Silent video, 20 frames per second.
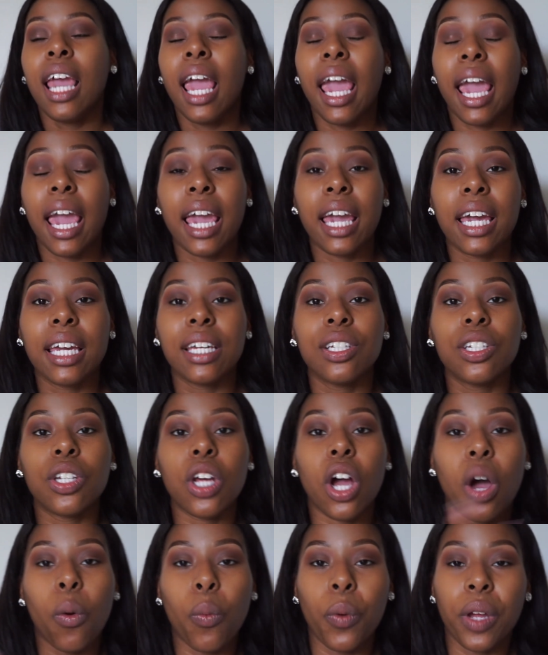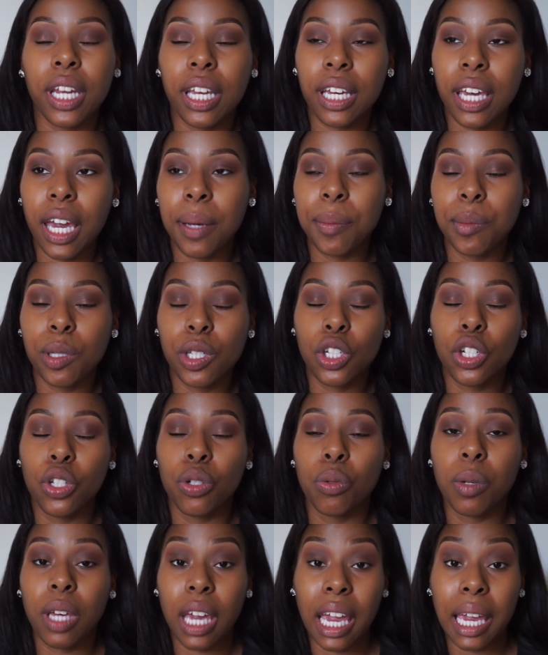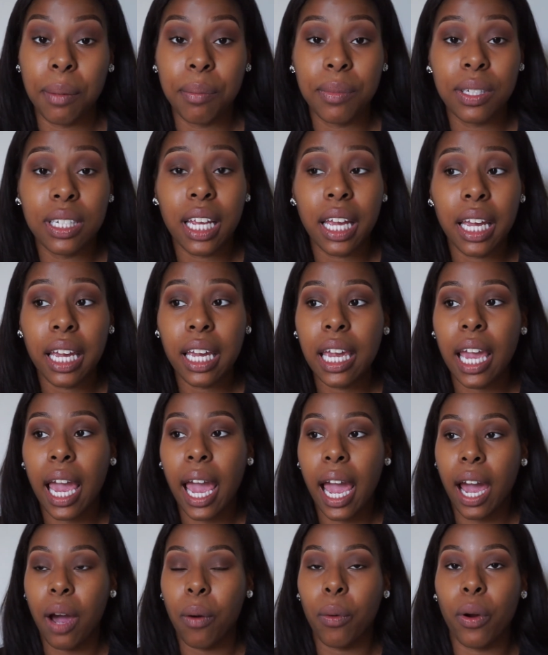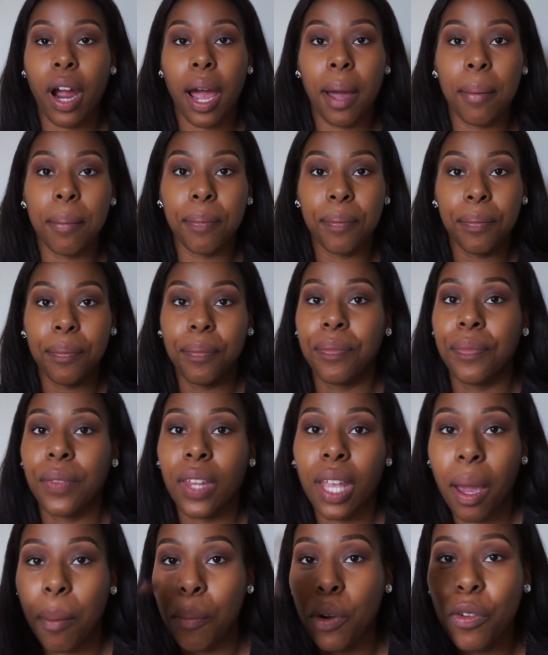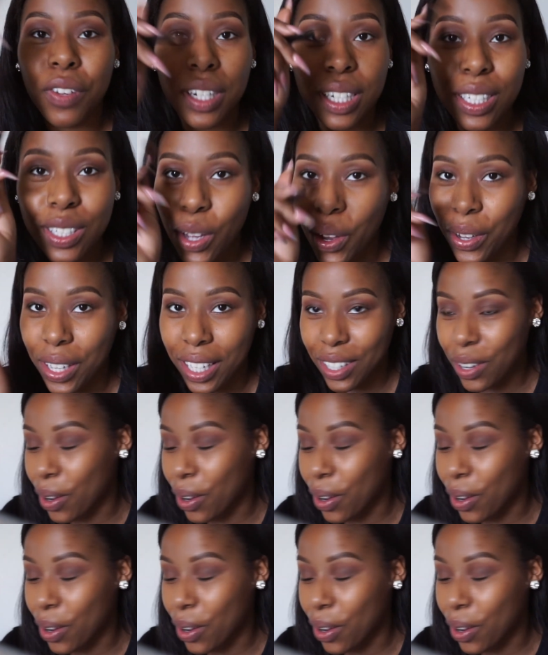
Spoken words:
And when it comes to game day, I'm moving and talking,